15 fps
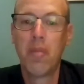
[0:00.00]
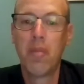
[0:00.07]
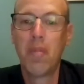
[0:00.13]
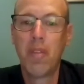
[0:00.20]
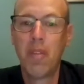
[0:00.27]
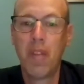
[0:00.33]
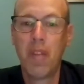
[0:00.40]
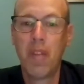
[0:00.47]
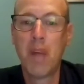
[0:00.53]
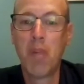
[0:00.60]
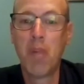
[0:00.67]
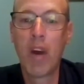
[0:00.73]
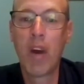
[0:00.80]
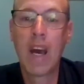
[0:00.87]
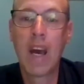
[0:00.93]
they
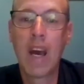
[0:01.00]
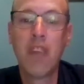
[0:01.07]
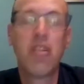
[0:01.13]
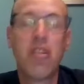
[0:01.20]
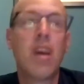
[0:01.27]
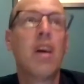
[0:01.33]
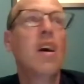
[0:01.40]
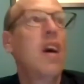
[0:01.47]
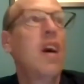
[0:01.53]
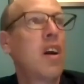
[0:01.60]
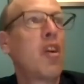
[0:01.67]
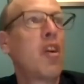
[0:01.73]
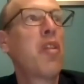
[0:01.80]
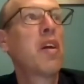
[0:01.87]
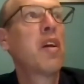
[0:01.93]
might catch it. And
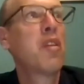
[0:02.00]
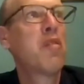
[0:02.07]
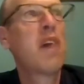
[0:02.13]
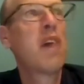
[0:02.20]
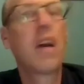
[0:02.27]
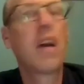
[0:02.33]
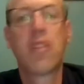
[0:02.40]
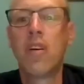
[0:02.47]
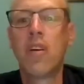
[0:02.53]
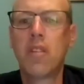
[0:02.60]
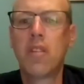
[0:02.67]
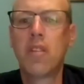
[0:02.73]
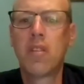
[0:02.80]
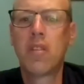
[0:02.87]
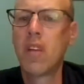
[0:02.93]
I think the fact that
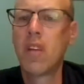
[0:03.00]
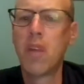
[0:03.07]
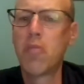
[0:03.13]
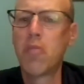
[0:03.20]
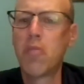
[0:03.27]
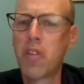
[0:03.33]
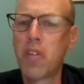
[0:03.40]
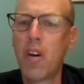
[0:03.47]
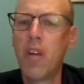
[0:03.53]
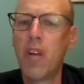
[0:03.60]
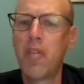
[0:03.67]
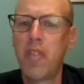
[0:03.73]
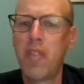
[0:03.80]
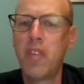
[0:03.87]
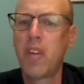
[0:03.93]
the reserve
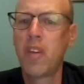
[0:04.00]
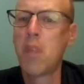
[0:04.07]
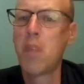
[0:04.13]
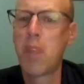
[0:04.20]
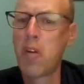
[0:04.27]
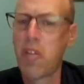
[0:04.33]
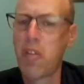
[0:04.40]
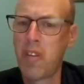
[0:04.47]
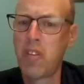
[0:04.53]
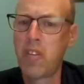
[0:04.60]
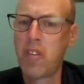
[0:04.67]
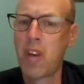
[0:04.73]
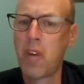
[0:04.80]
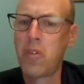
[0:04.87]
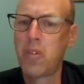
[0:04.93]
physio, both
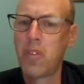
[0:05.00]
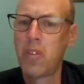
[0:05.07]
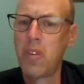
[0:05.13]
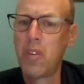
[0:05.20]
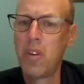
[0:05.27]
physios